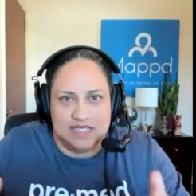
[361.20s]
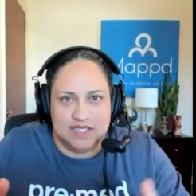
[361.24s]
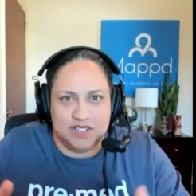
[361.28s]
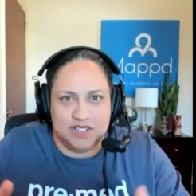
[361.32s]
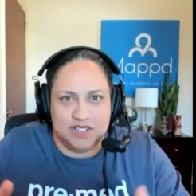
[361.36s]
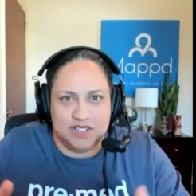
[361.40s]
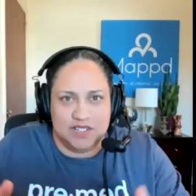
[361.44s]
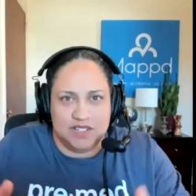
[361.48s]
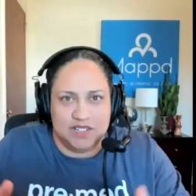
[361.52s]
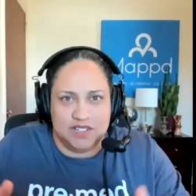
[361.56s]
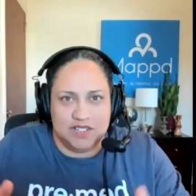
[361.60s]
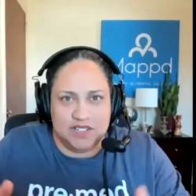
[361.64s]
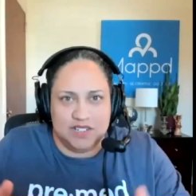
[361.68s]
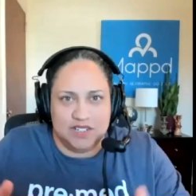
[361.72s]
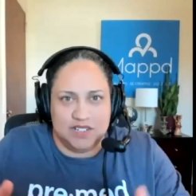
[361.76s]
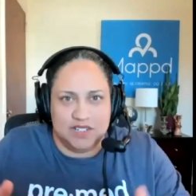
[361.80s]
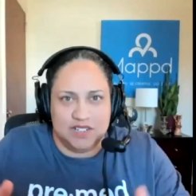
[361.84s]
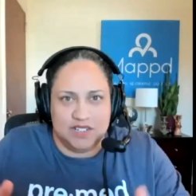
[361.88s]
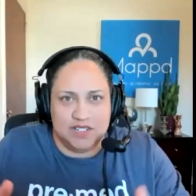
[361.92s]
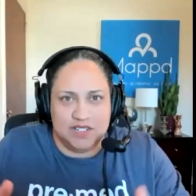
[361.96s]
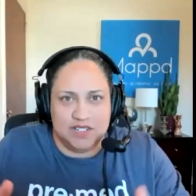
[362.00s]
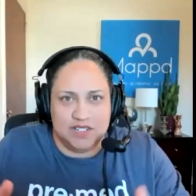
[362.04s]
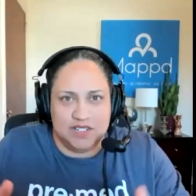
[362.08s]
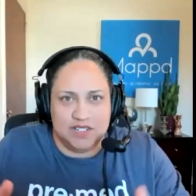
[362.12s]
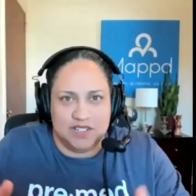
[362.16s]
they're interested in
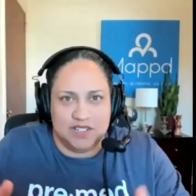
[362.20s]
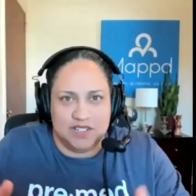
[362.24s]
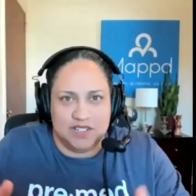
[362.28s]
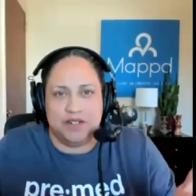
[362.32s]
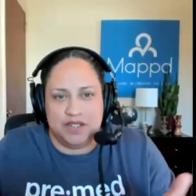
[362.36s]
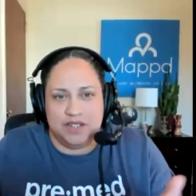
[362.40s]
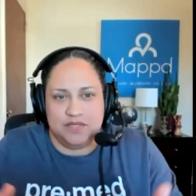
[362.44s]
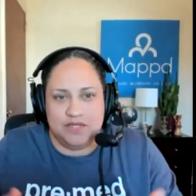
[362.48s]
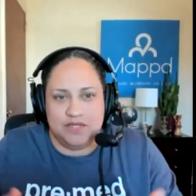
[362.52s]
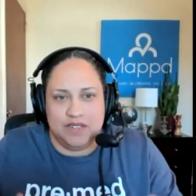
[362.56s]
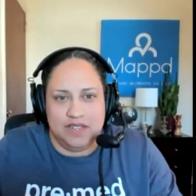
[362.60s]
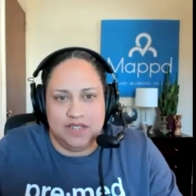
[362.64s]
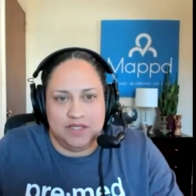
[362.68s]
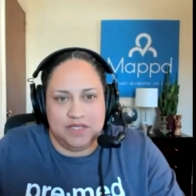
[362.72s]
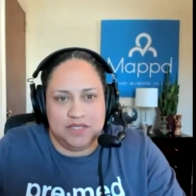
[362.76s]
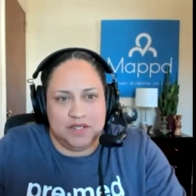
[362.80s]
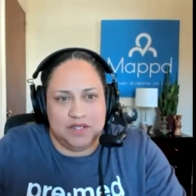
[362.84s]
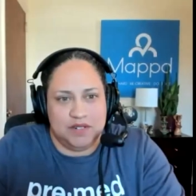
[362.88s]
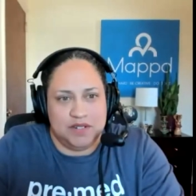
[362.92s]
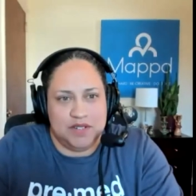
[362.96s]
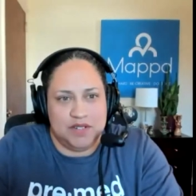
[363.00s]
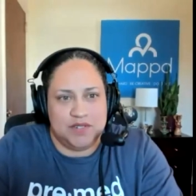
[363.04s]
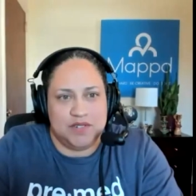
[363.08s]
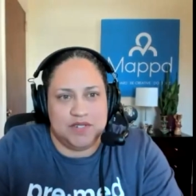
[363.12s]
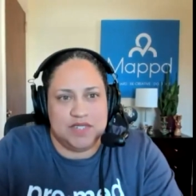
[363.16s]
or what area of health
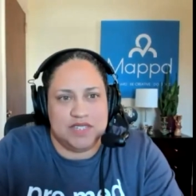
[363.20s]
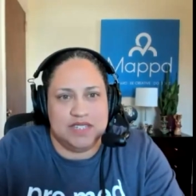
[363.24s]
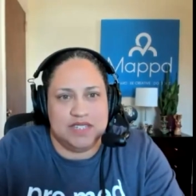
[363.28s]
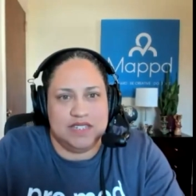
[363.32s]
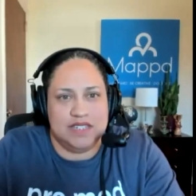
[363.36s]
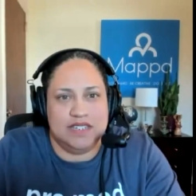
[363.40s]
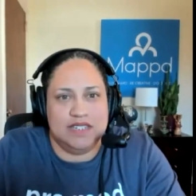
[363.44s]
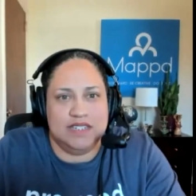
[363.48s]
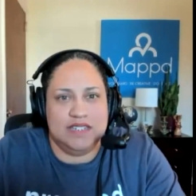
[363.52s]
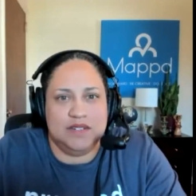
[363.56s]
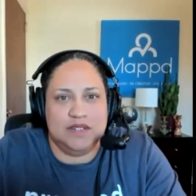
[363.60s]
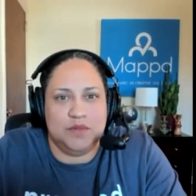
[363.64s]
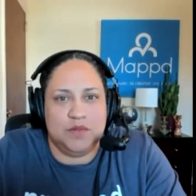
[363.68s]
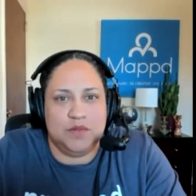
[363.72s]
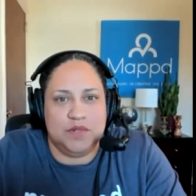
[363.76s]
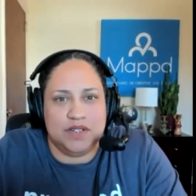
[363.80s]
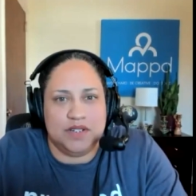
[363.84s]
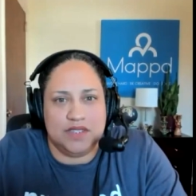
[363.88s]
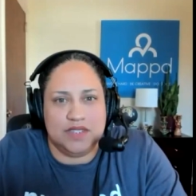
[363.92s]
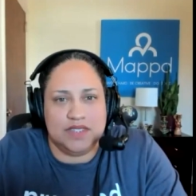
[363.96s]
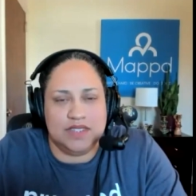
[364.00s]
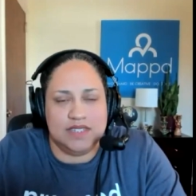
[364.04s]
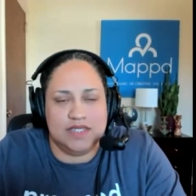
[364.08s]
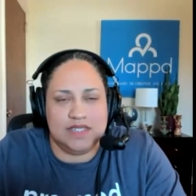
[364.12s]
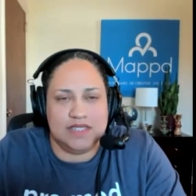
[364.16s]
they're interested in and what are
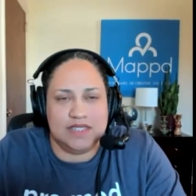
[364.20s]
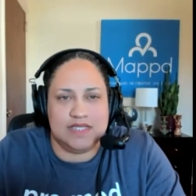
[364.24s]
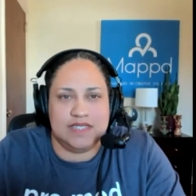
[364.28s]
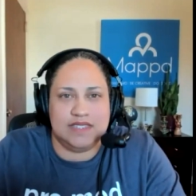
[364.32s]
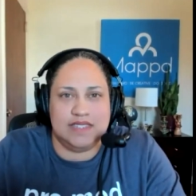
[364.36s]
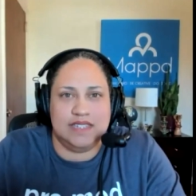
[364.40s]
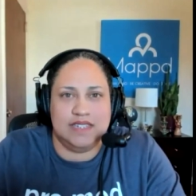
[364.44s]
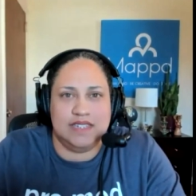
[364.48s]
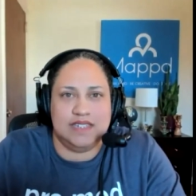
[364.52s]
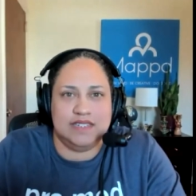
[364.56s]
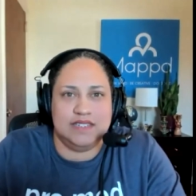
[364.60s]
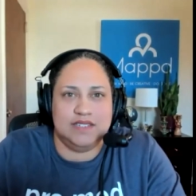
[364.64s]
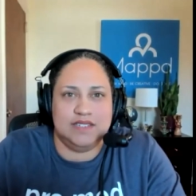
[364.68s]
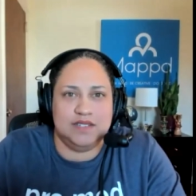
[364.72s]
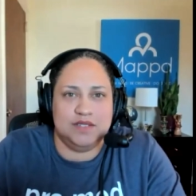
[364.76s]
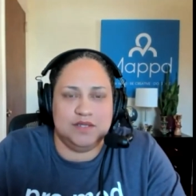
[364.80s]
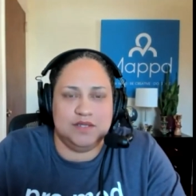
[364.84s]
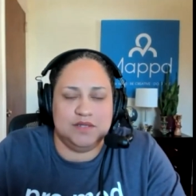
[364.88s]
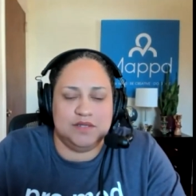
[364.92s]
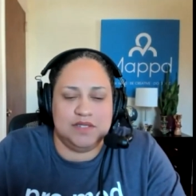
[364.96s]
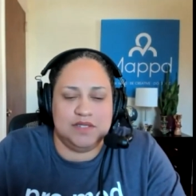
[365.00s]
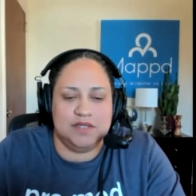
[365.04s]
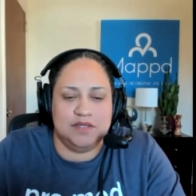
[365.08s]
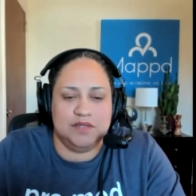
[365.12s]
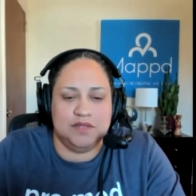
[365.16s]
the things that they can do
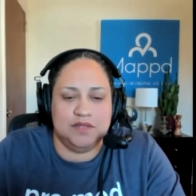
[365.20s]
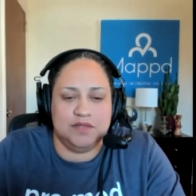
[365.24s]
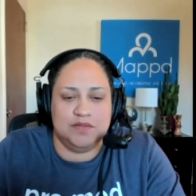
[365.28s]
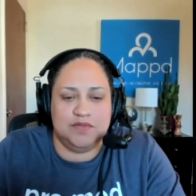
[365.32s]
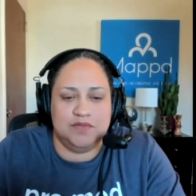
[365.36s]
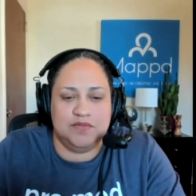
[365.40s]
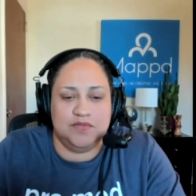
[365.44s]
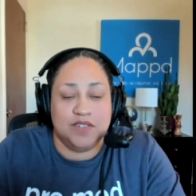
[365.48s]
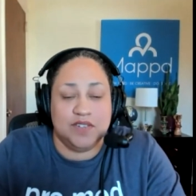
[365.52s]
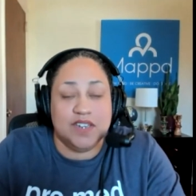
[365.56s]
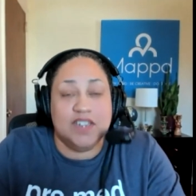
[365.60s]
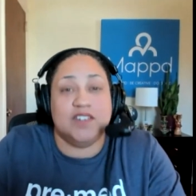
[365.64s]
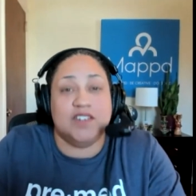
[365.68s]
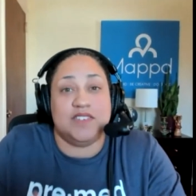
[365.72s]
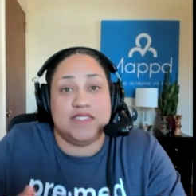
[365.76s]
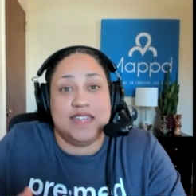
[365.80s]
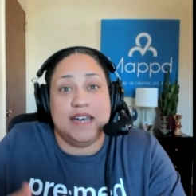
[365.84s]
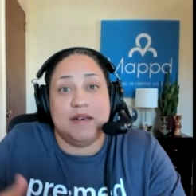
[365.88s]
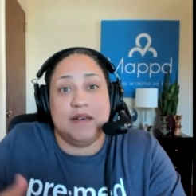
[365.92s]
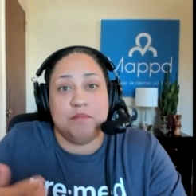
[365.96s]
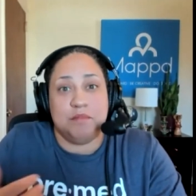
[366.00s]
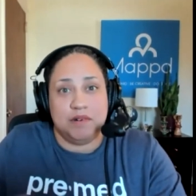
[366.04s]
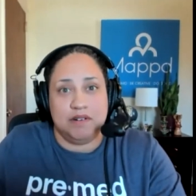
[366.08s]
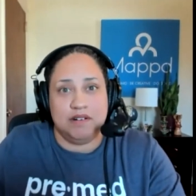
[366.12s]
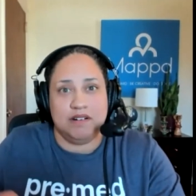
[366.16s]
to figure
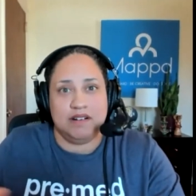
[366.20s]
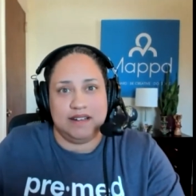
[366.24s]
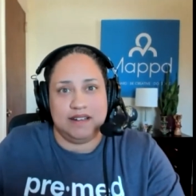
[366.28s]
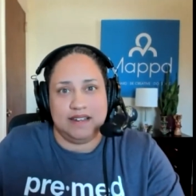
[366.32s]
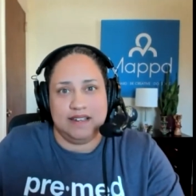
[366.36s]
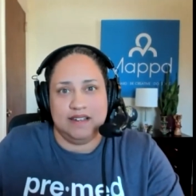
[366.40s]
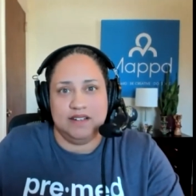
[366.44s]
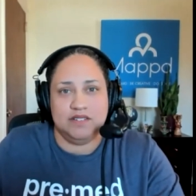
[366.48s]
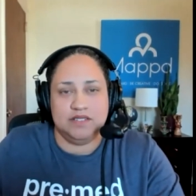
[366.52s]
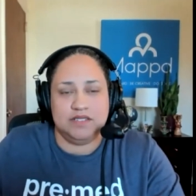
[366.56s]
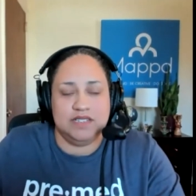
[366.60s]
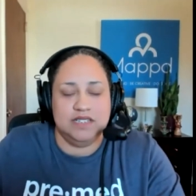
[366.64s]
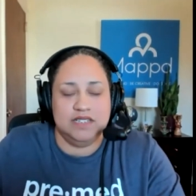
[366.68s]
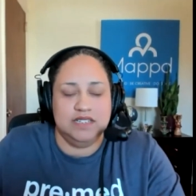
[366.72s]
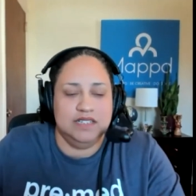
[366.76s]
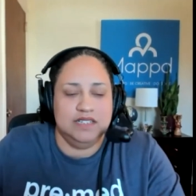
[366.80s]
that part out